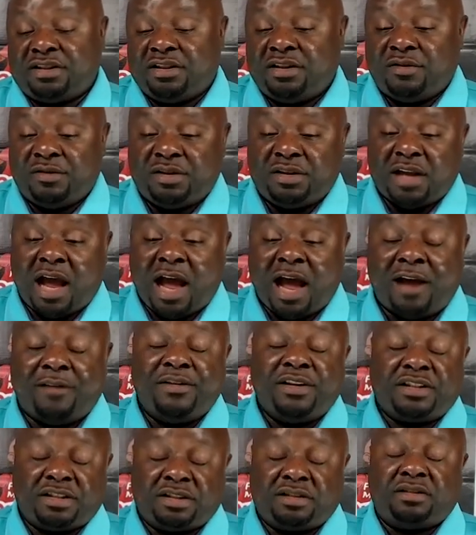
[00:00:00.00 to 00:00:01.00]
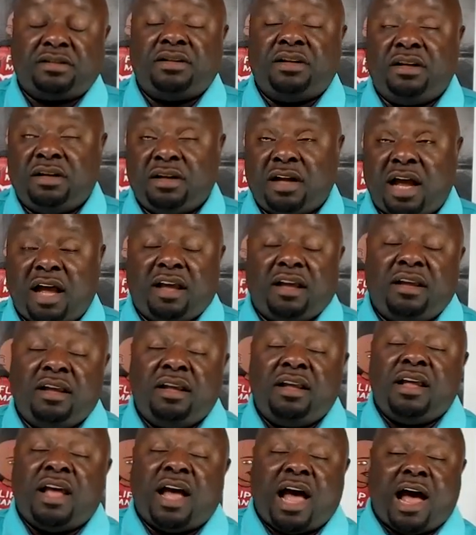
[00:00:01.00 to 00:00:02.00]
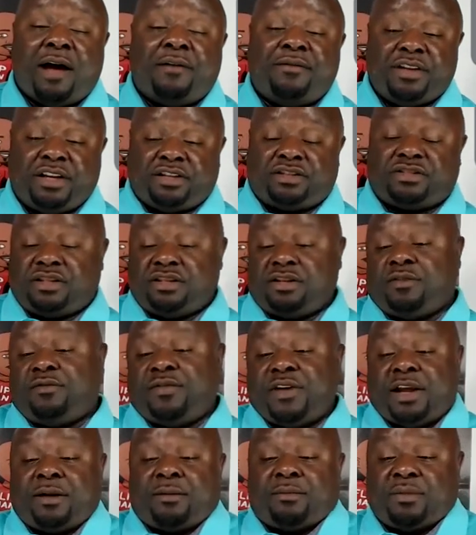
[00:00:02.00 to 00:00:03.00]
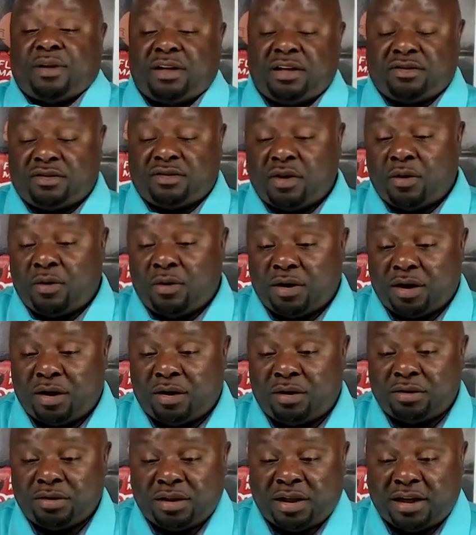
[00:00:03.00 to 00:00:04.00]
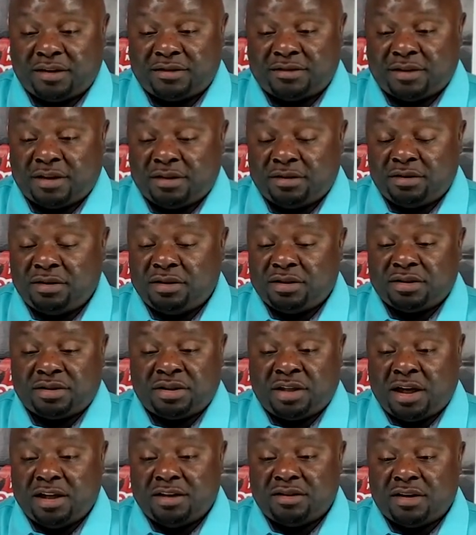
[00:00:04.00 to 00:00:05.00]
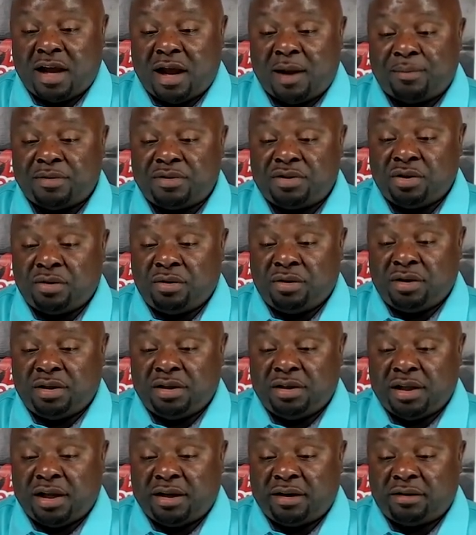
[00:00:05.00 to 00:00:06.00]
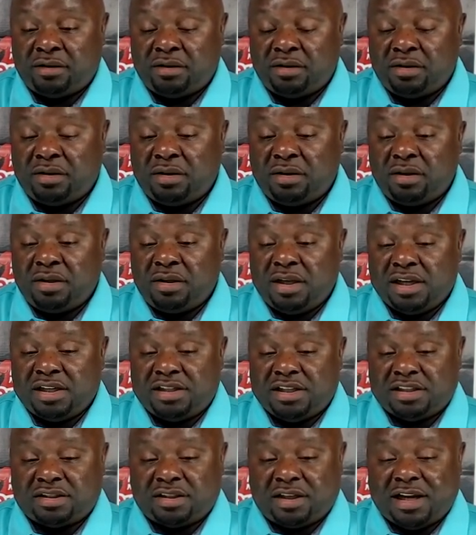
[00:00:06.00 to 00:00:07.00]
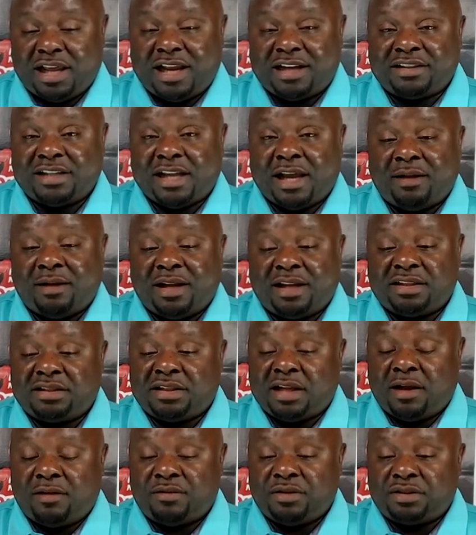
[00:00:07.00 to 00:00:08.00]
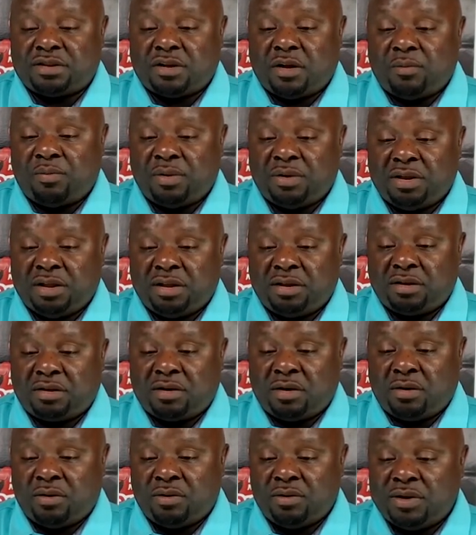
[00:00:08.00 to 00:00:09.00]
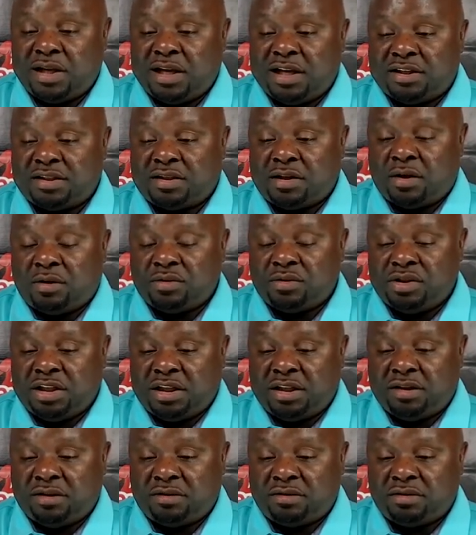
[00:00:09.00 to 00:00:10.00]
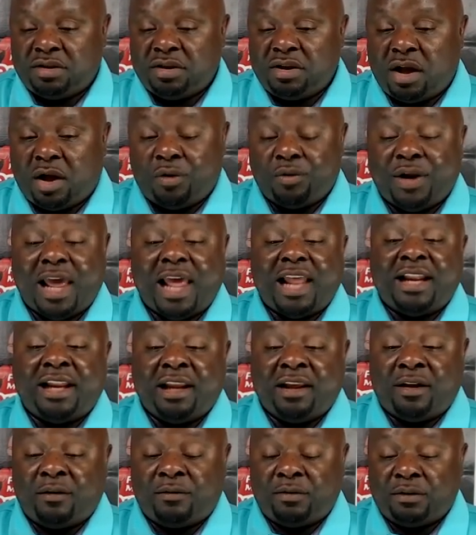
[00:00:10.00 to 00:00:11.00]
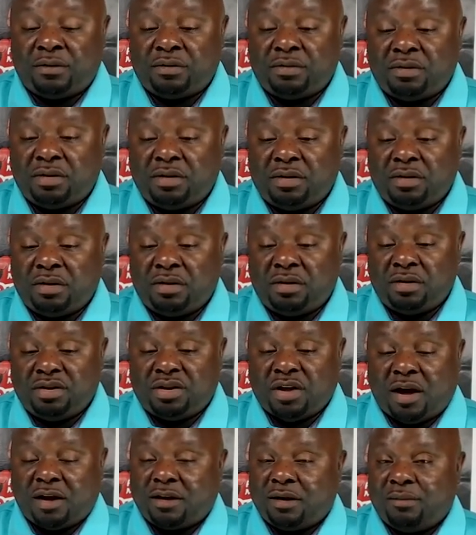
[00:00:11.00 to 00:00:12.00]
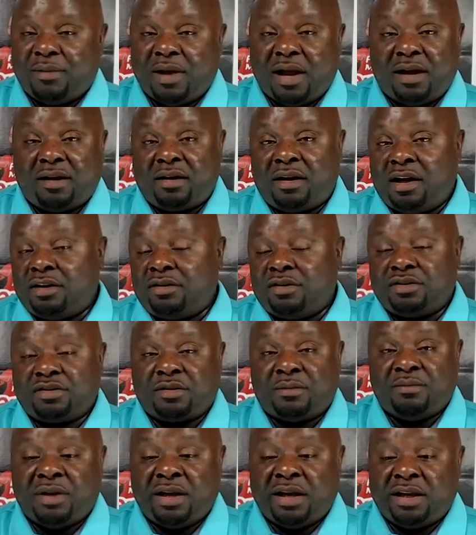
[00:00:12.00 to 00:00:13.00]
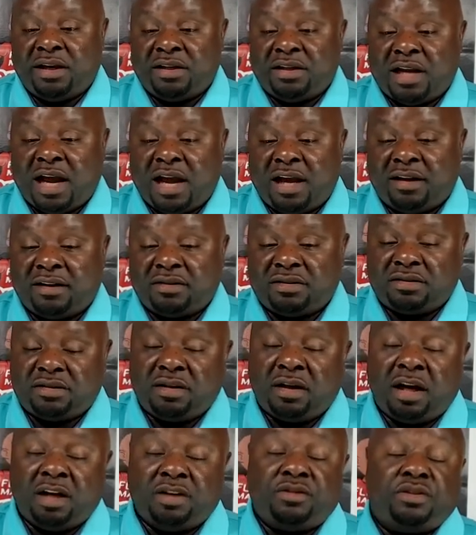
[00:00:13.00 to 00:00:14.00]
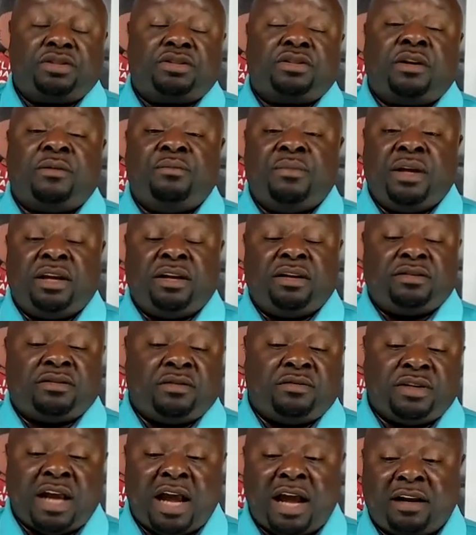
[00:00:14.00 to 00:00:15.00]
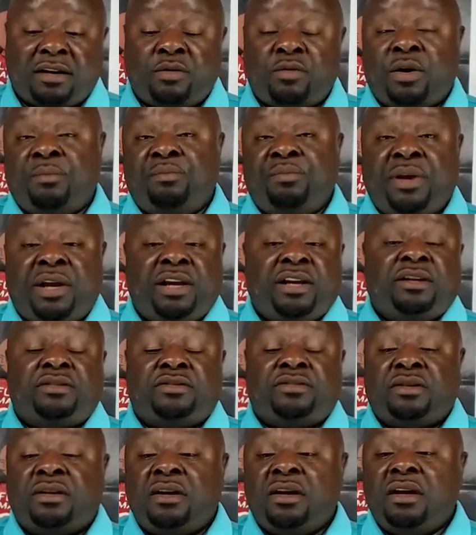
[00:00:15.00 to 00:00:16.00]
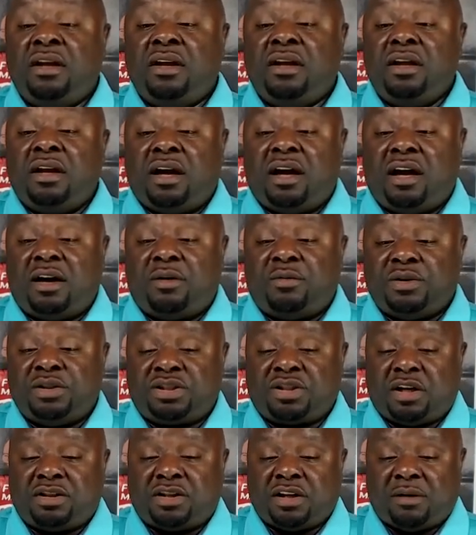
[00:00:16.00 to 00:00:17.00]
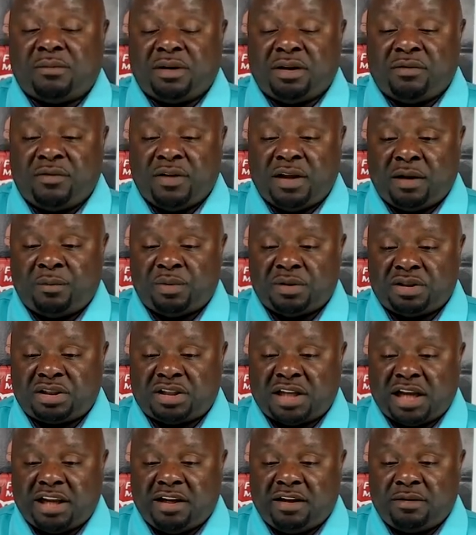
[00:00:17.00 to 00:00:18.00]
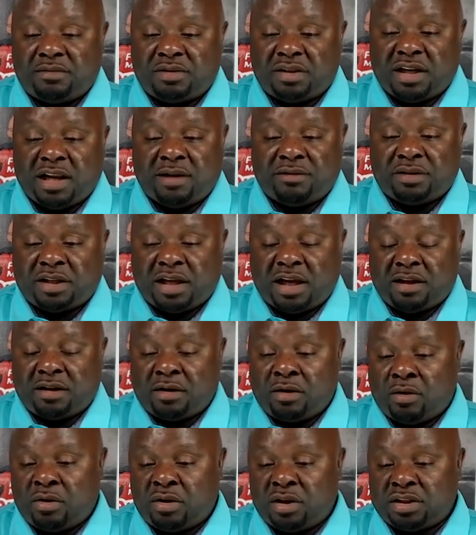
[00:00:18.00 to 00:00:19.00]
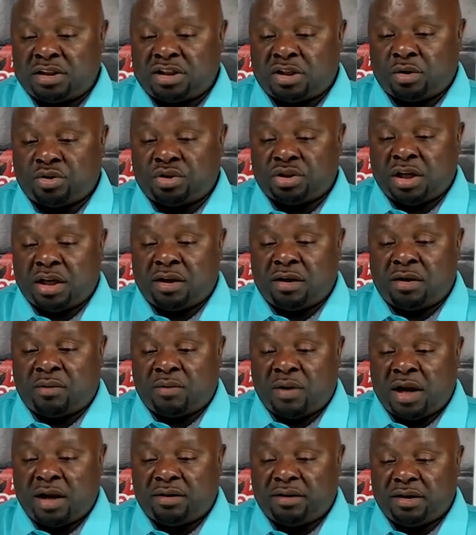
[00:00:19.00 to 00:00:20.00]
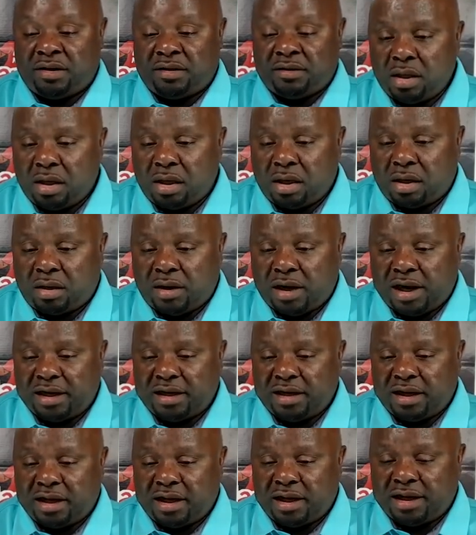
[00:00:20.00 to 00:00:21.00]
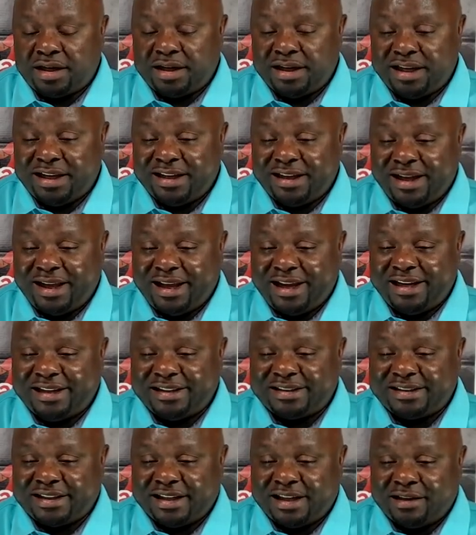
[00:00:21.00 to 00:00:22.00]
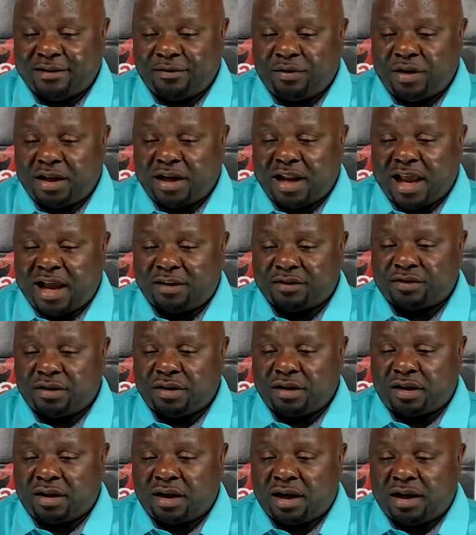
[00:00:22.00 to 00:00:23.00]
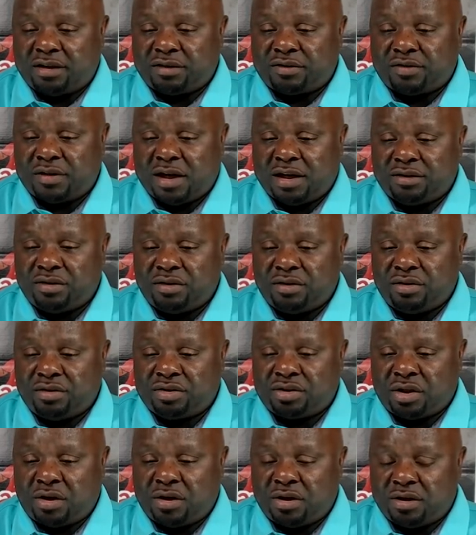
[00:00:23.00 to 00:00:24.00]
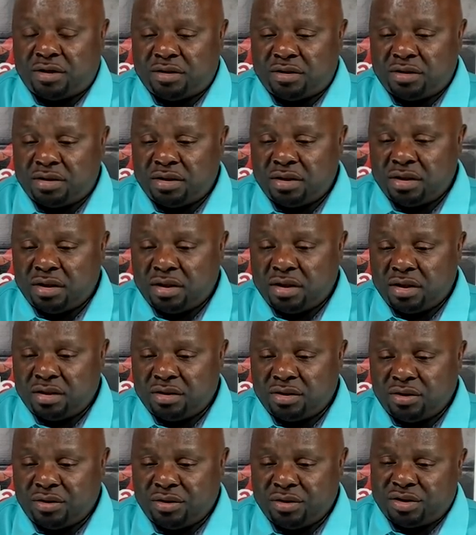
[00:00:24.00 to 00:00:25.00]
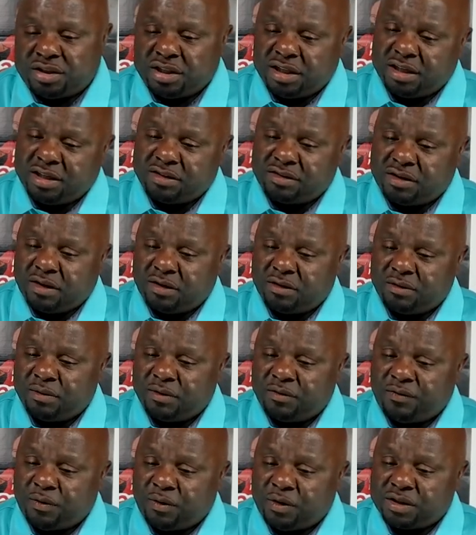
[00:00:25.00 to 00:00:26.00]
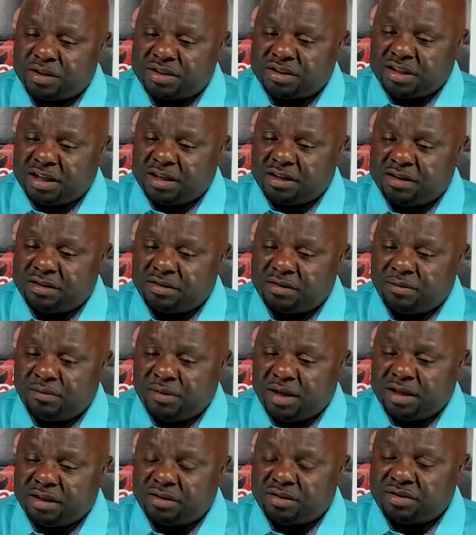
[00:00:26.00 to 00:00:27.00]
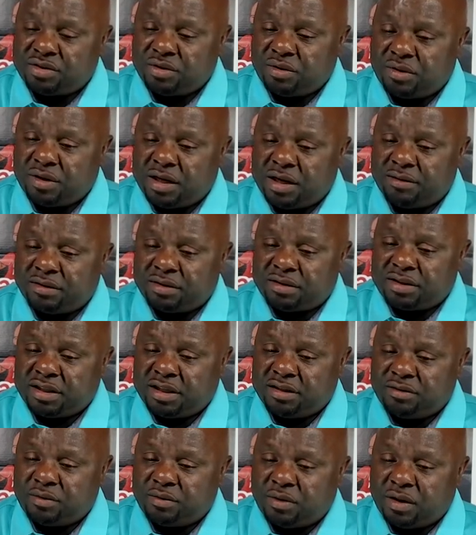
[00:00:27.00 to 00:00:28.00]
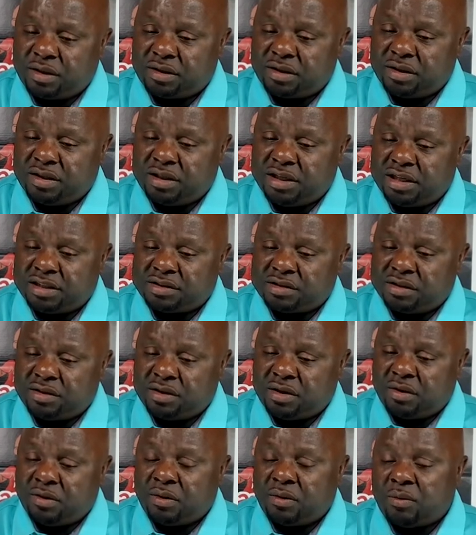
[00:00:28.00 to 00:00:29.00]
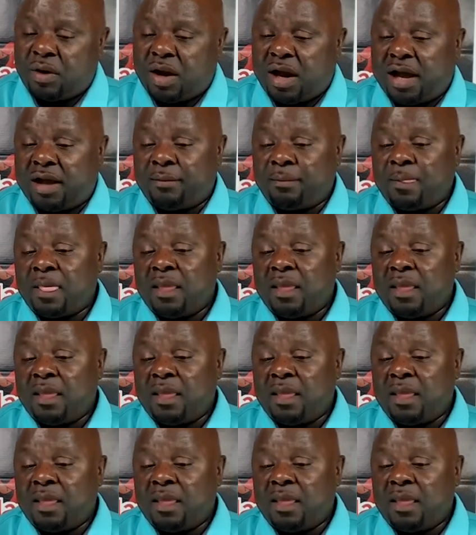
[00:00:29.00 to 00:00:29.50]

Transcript: The obvious, obvious development is going on there. So there's, there's tons of opportunity there. It's just a lot of time that stuff is so political. Who gets those deals on that level? You're talking about hundreds of million dollars, hundreds of millions of dollars, well billions. Uh, when you start talking about developing stadiums and everything going associated around it. All right. Uh, Nia eight said, if you get a house on a contract, do you turn the utilities on before selling to make sure everything's working? Yes or no, or why?